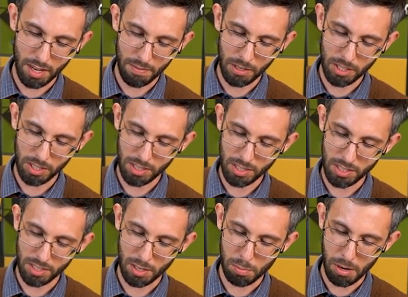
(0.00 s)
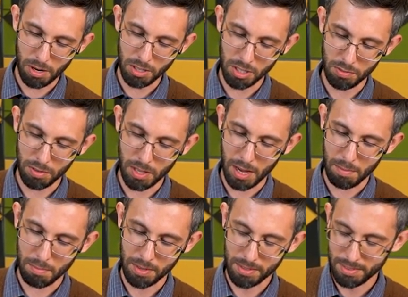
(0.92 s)
Obviously, this is a departure for
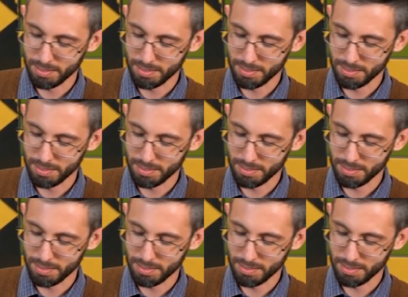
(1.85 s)
them.